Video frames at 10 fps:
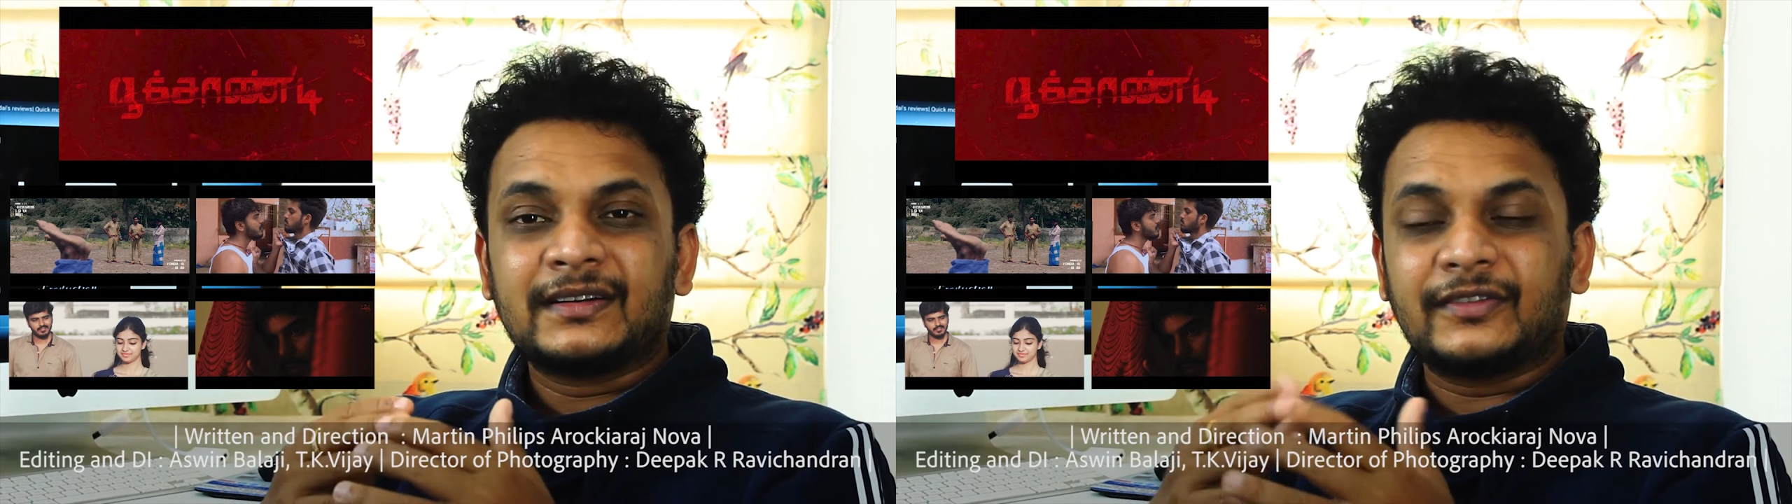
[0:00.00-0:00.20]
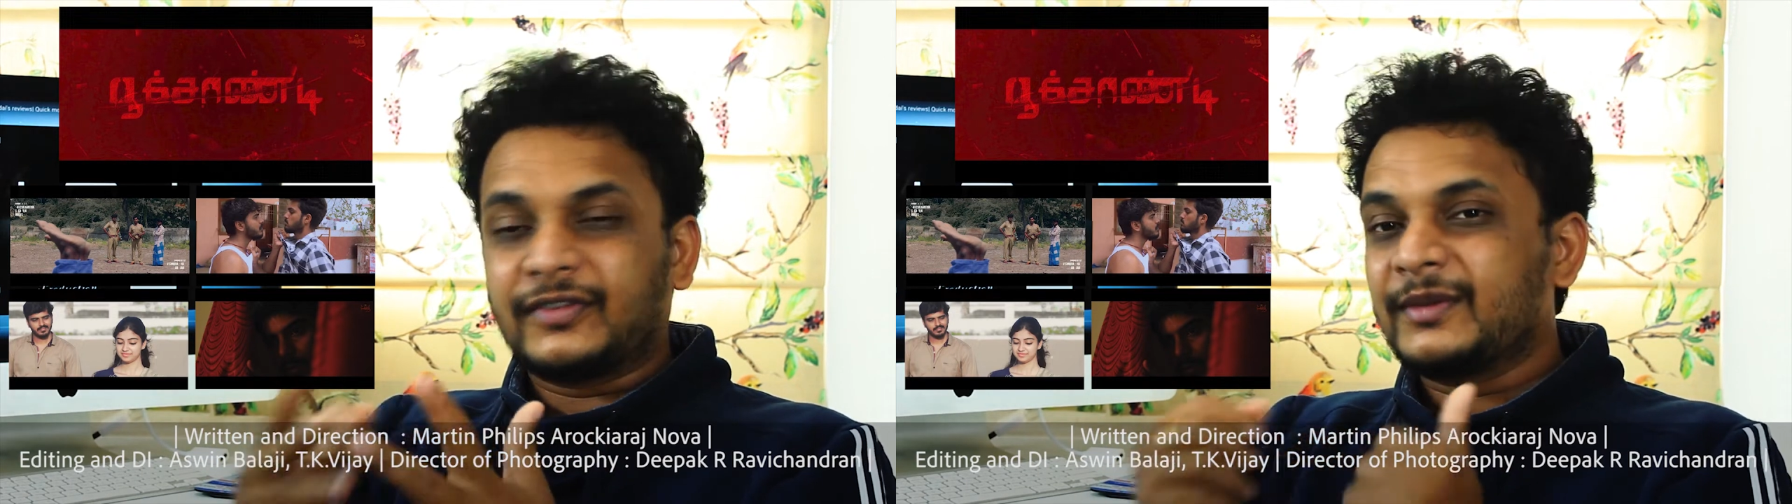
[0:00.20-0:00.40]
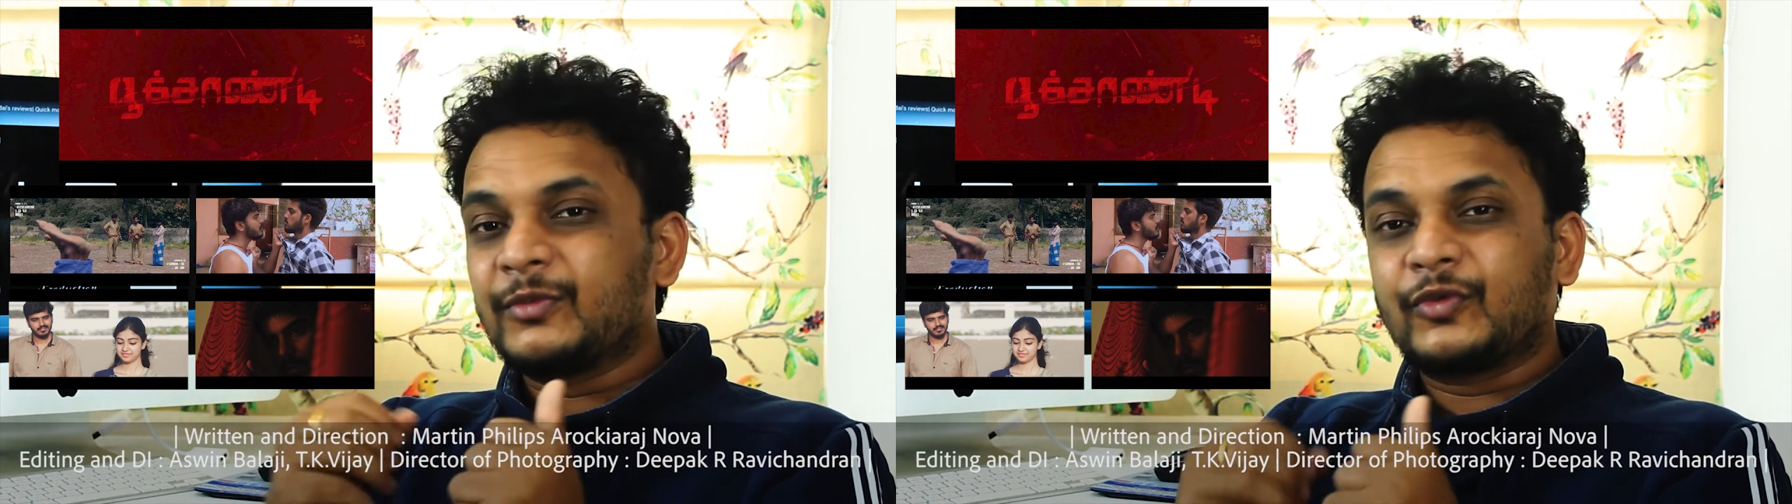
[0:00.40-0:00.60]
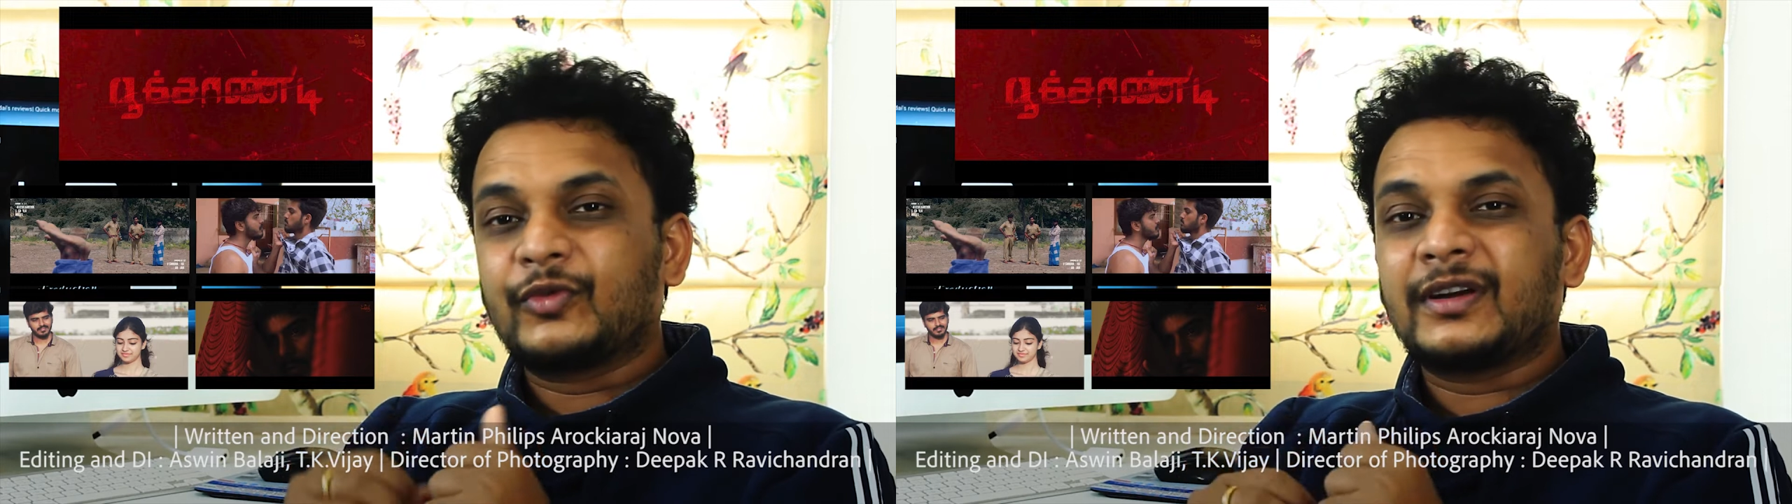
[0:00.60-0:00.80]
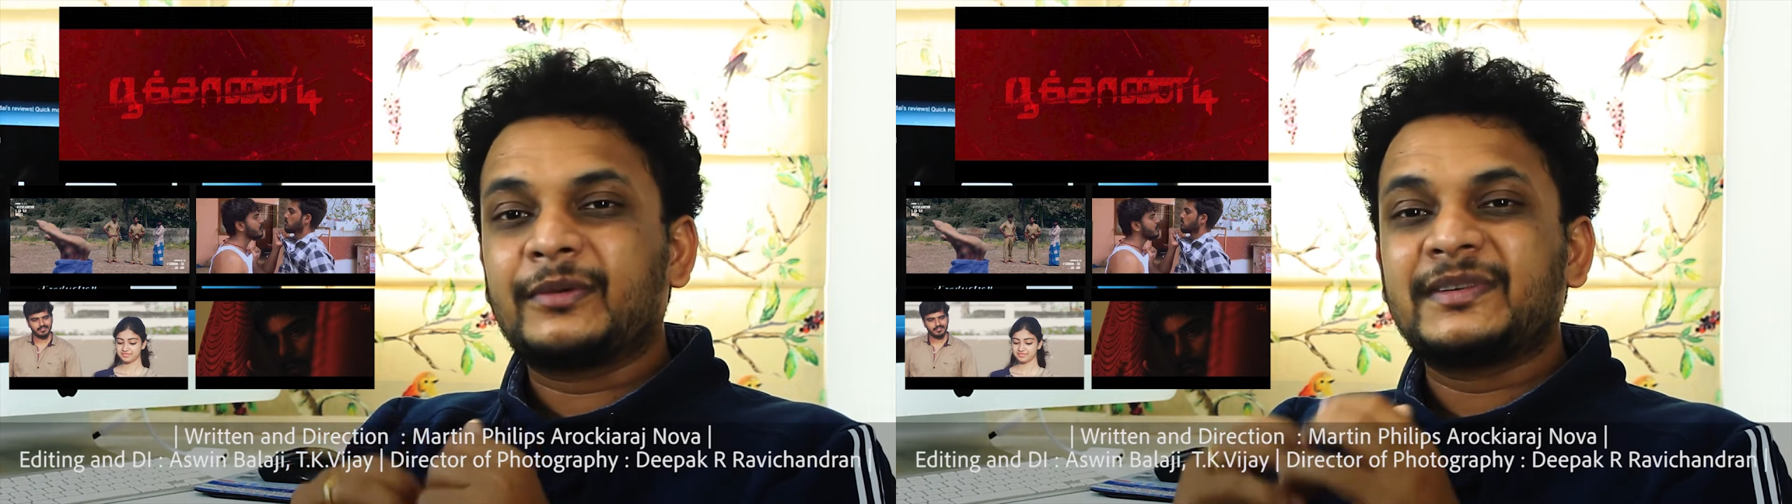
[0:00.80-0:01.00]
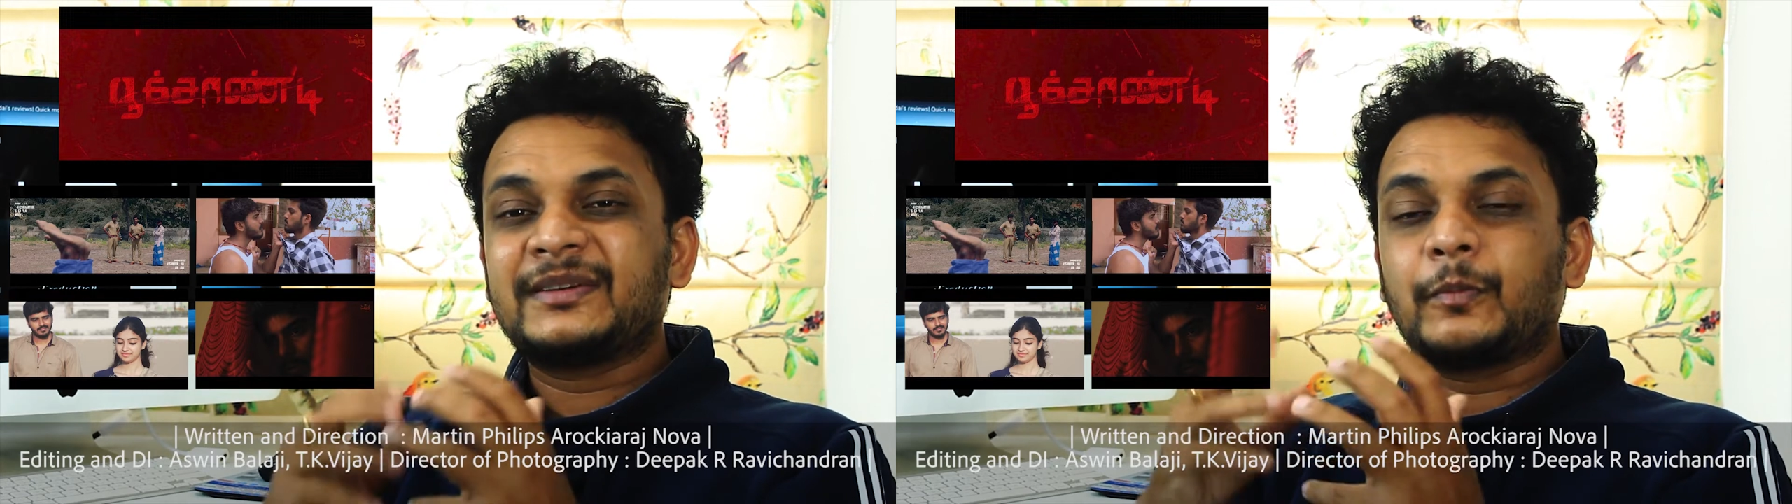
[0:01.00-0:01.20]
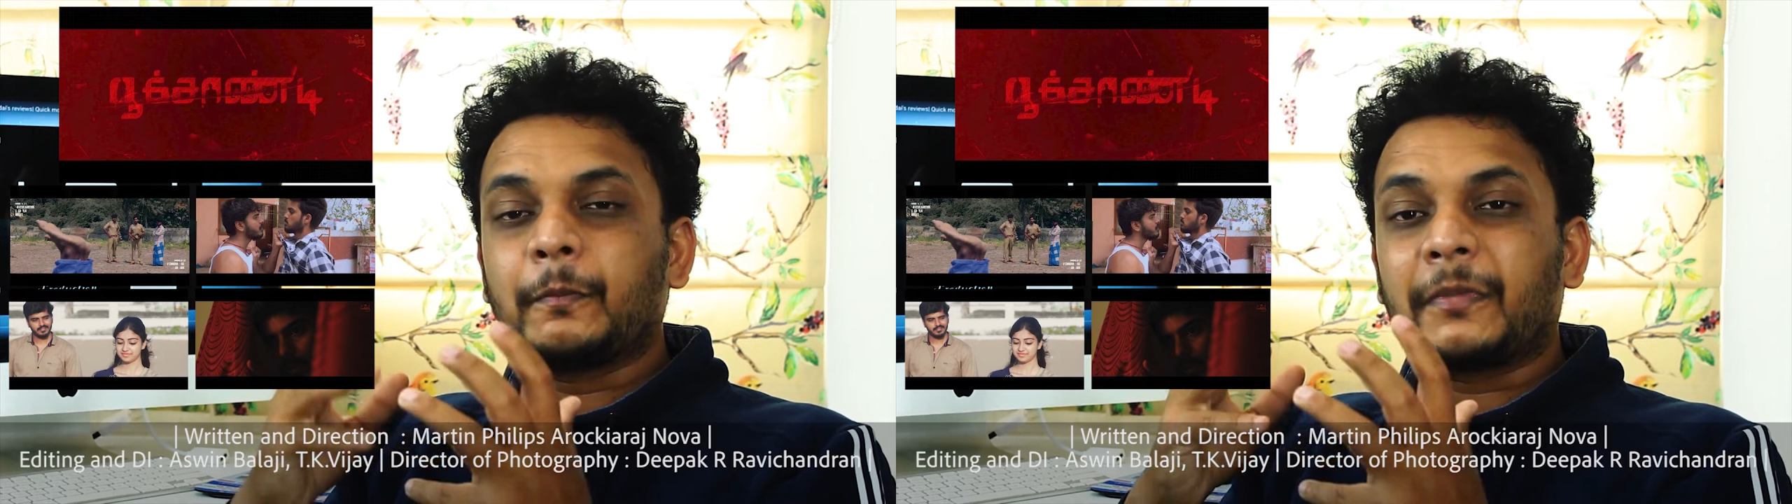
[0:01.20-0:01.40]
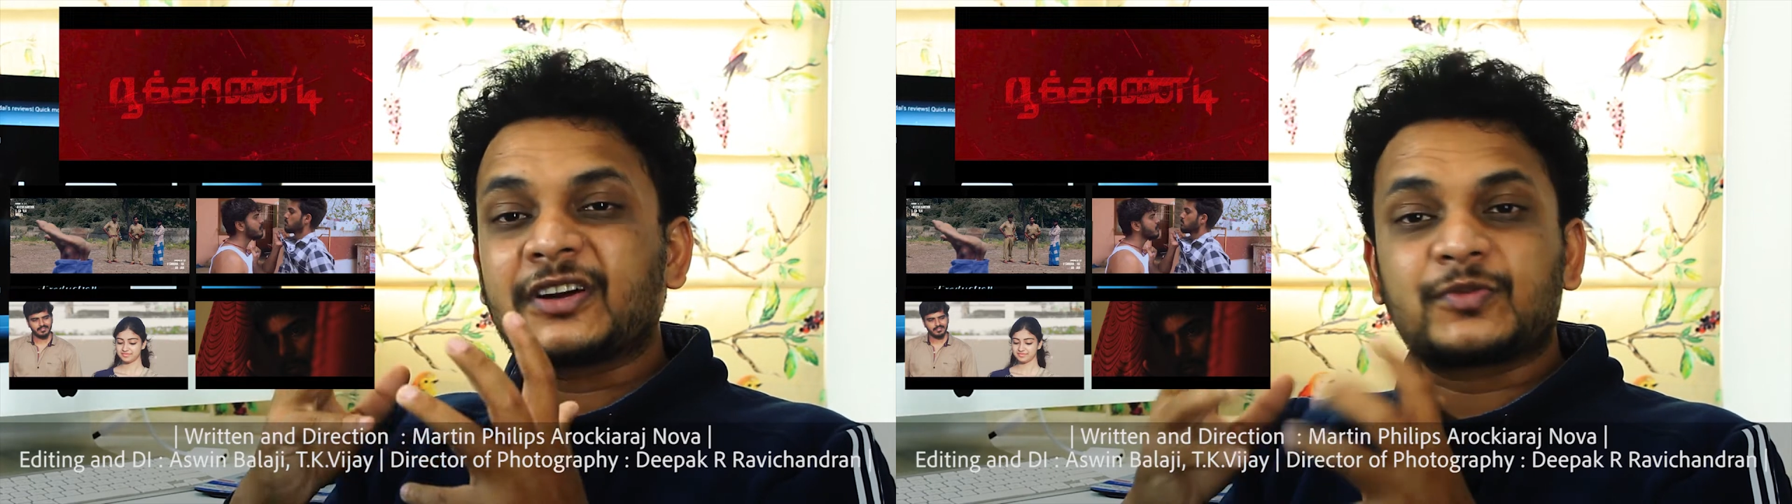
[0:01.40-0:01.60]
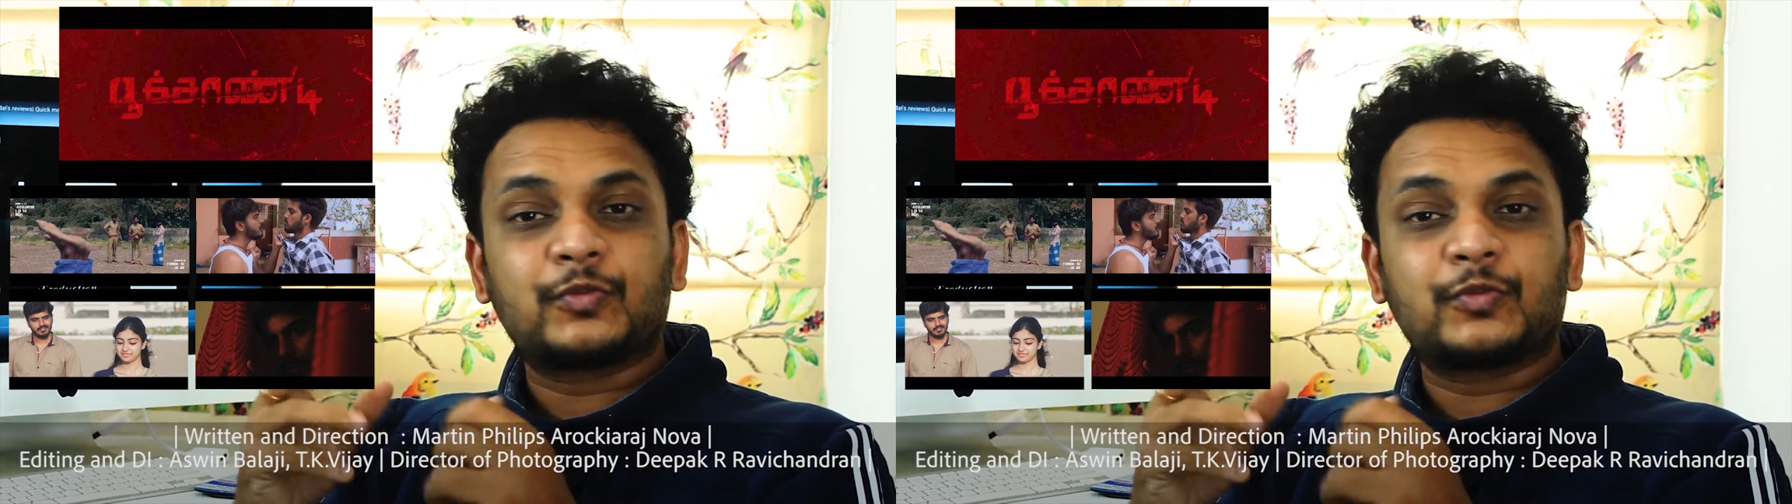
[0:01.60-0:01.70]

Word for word: the film would have been much